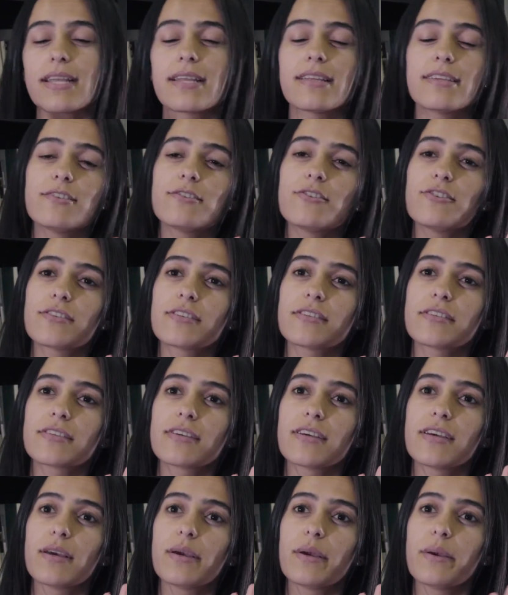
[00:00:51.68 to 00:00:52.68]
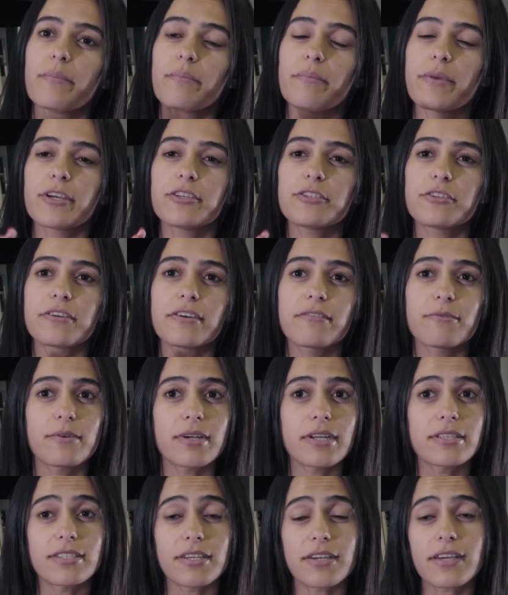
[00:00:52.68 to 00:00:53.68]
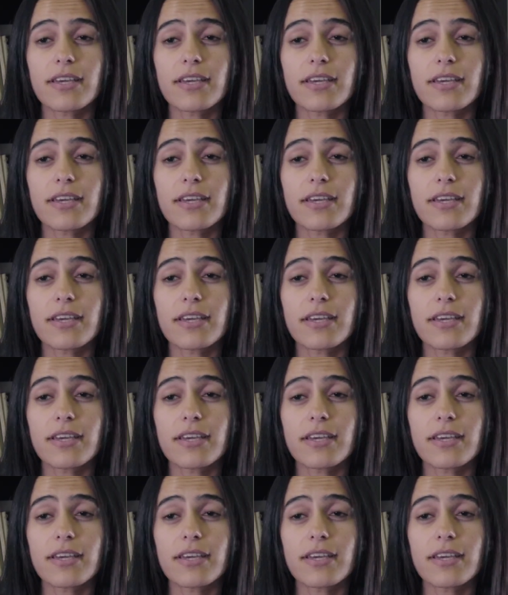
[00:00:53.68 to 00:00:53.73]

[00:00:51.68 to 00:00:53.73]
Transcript: and I need to just make sure everyone's